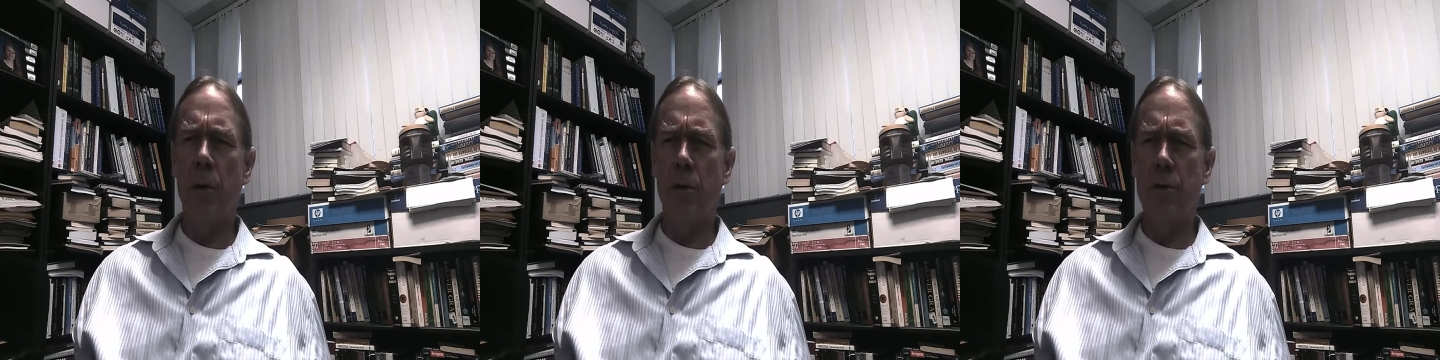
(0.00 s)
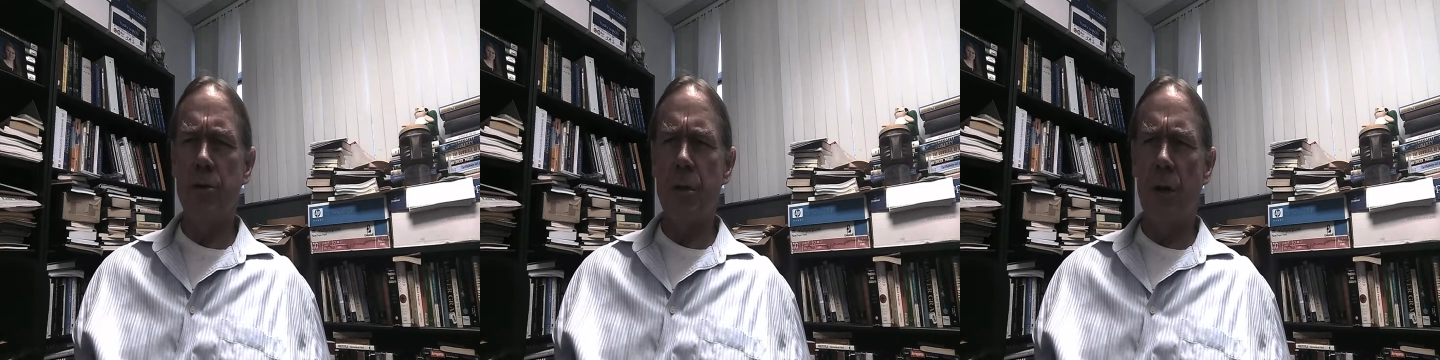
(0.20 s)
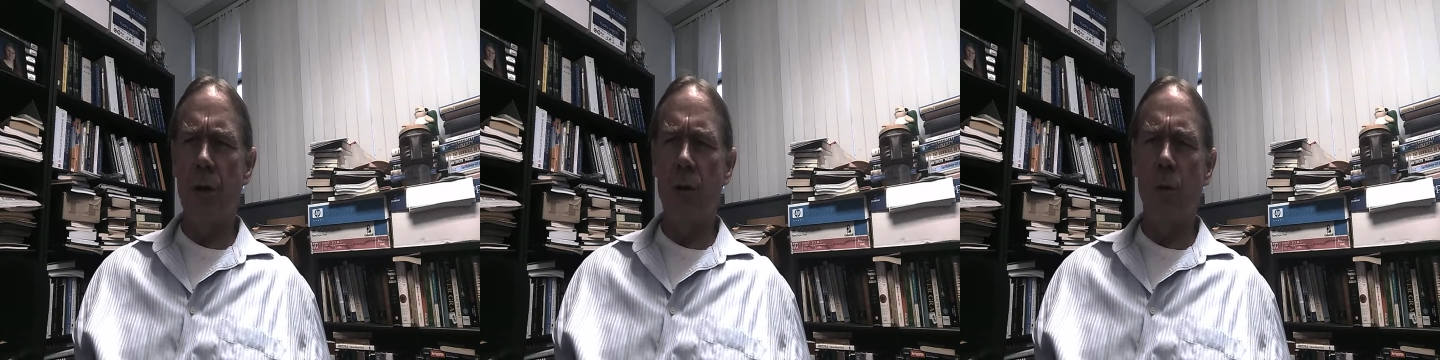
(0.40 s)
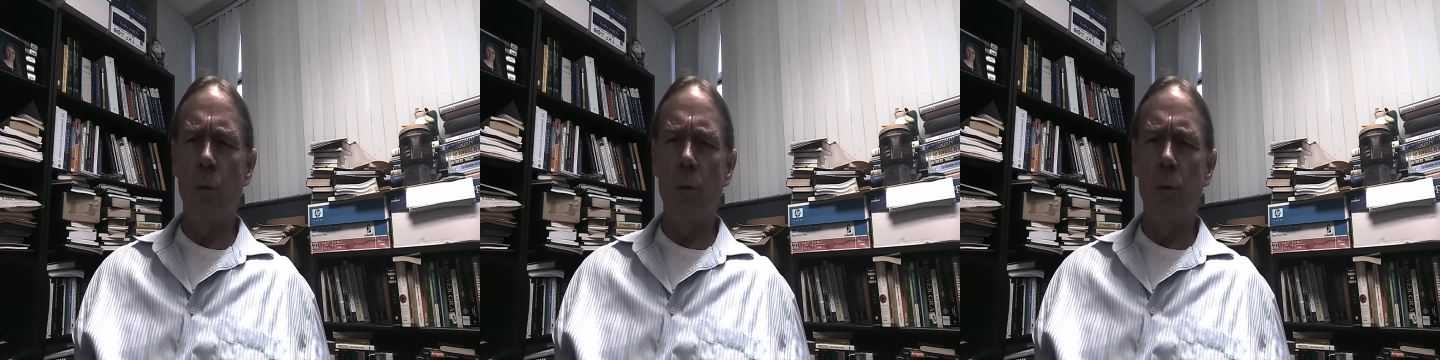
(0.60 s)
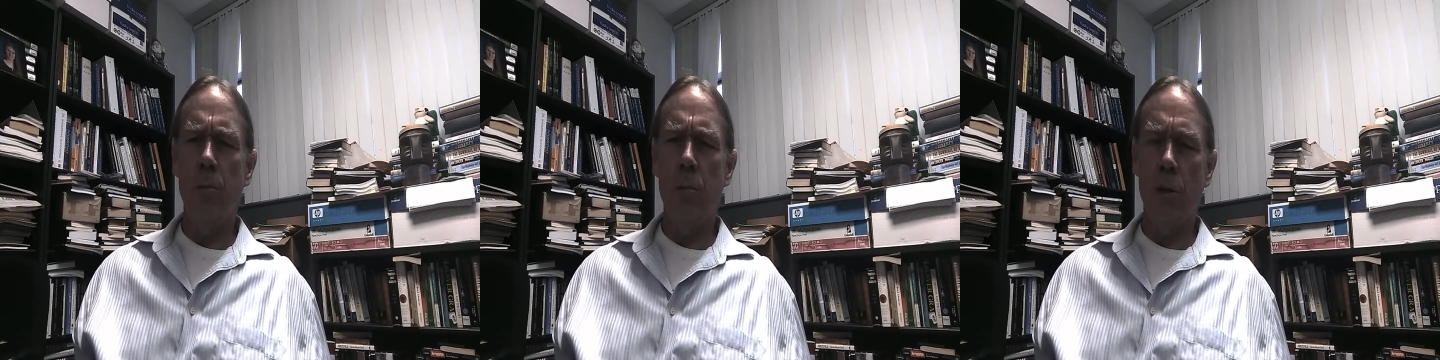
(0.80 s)

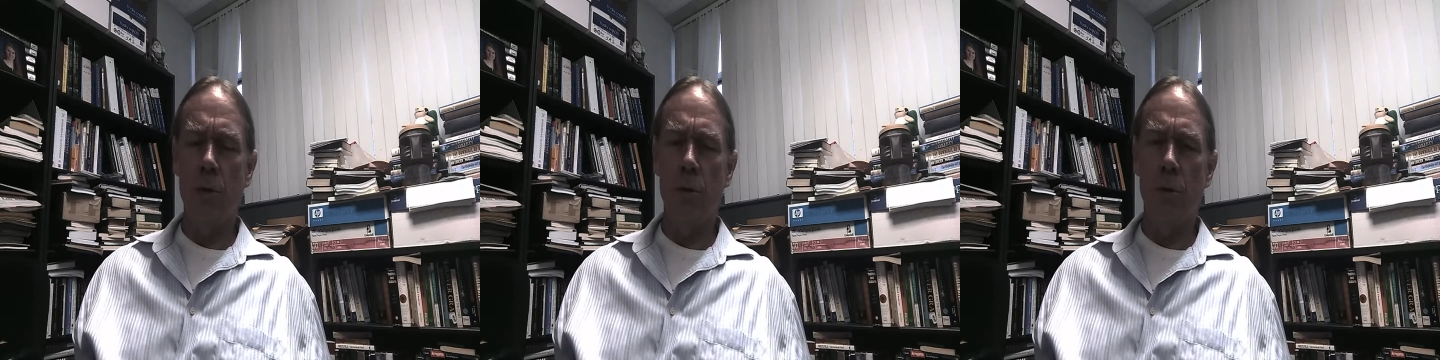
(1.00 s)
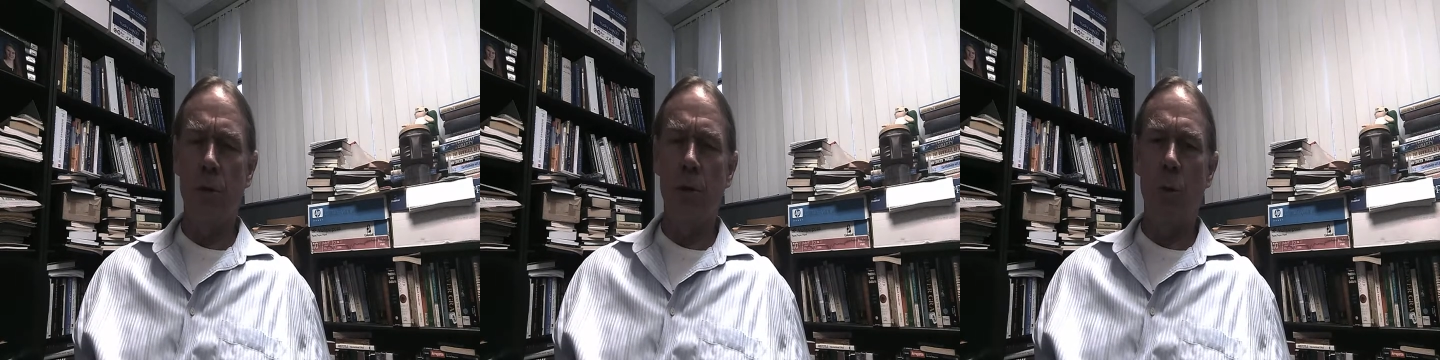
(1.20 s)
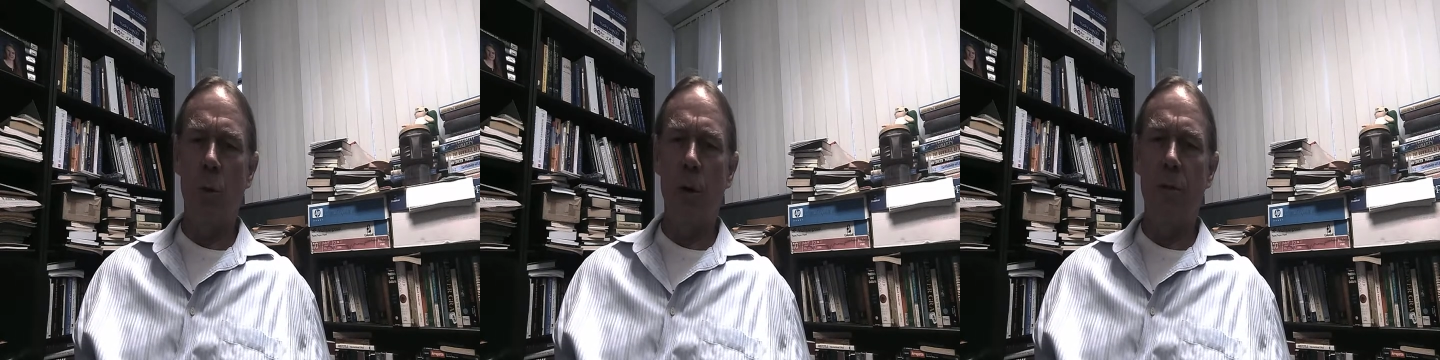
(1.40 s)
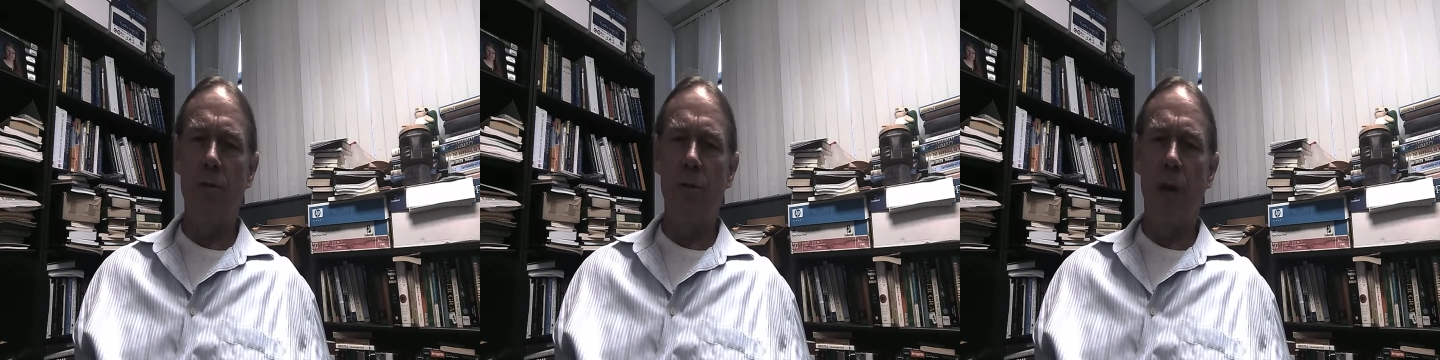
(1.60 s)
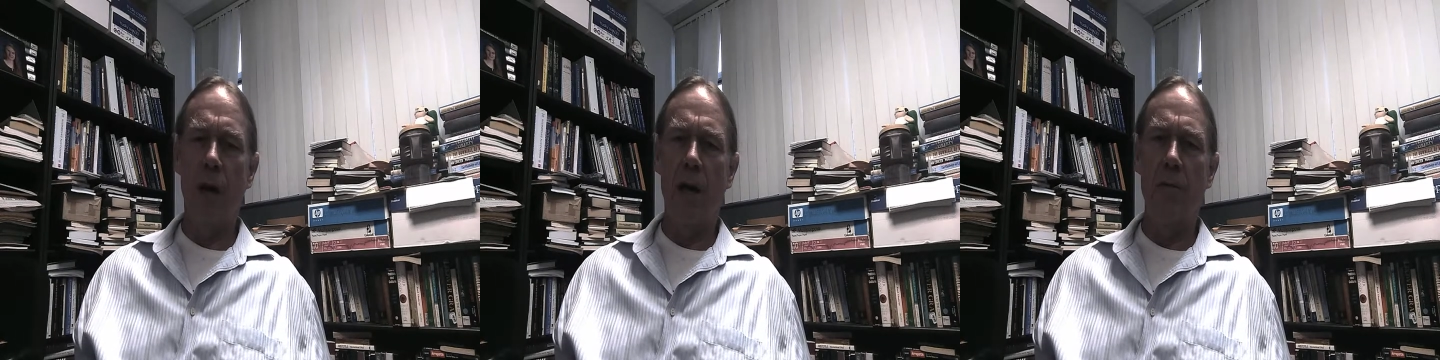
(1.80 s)
understanding the material in week
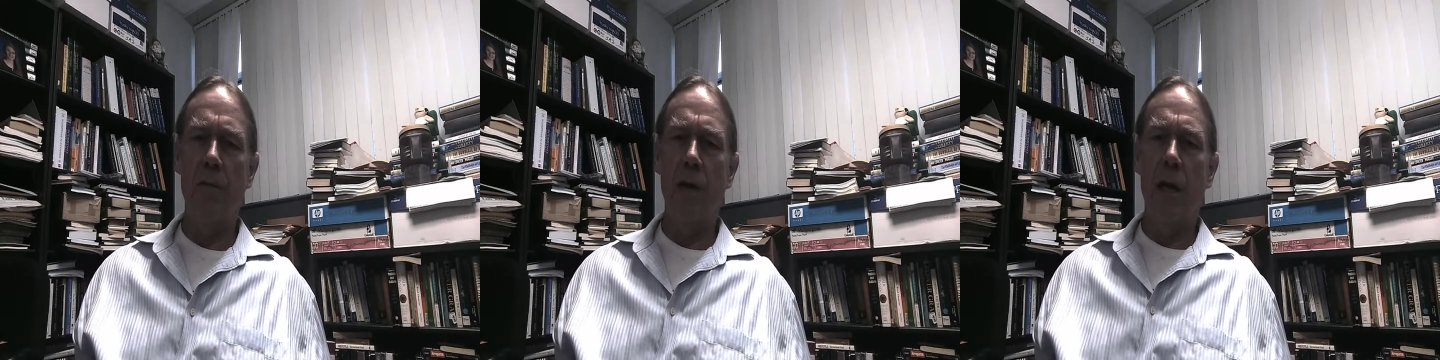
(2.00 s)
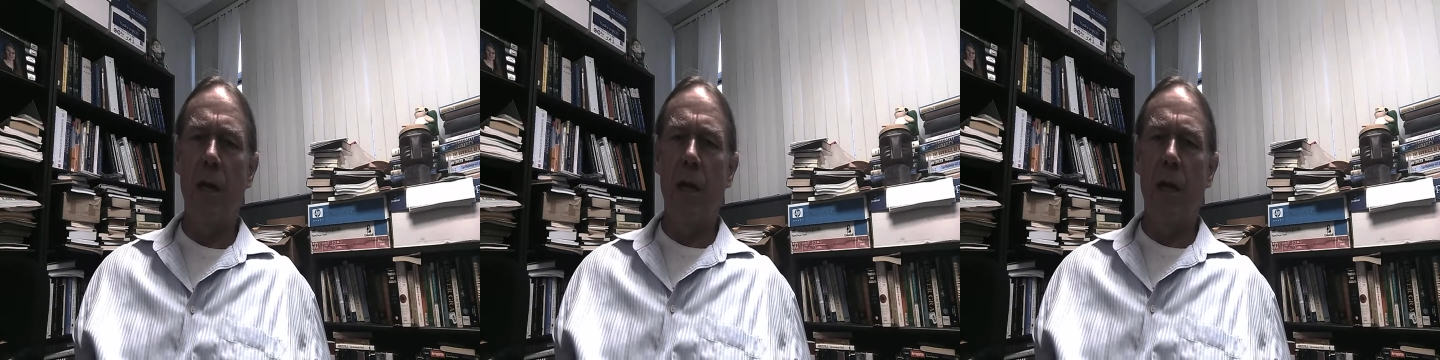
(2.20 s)
5.